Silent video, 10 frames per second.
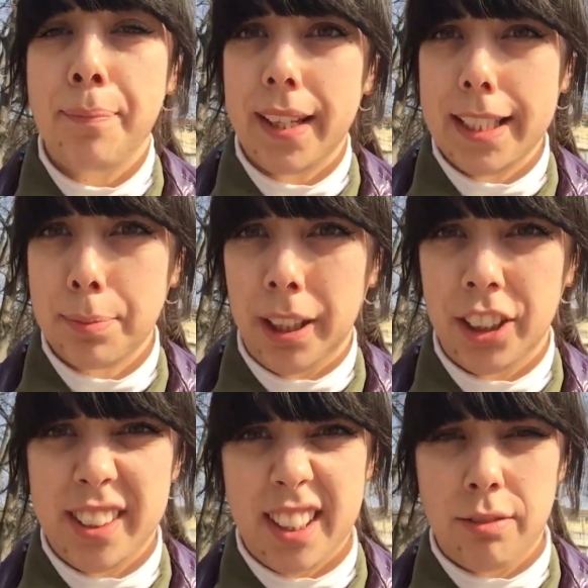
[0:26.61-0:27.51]

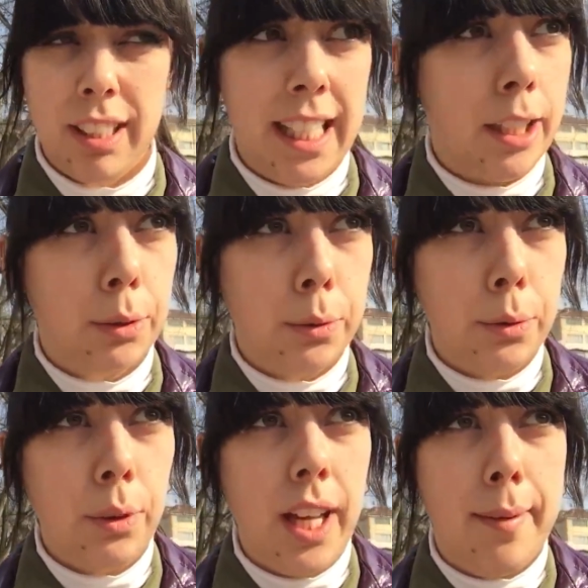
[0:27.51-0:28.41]
inspirations and a really
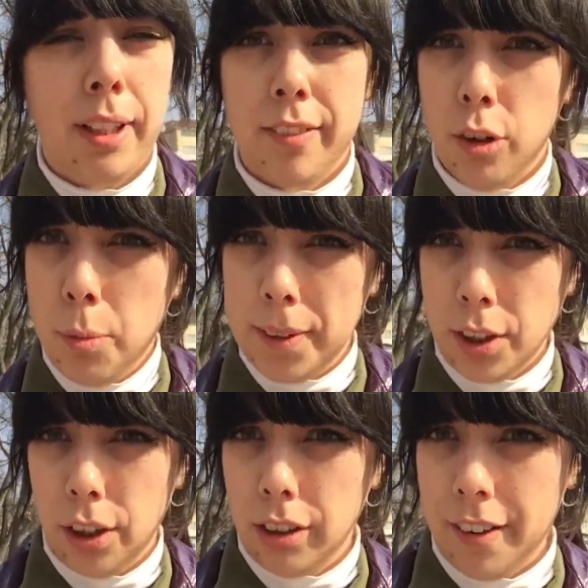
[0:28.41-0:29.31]
cool kind of almost
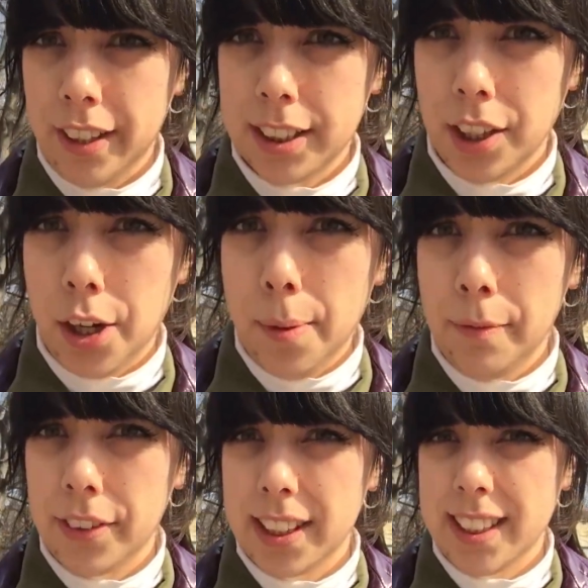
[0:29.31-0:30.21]
holographic dome
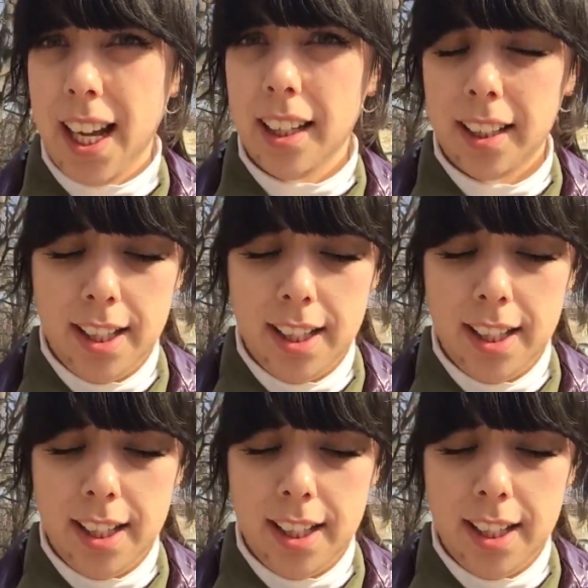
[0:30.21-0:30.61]
for the set.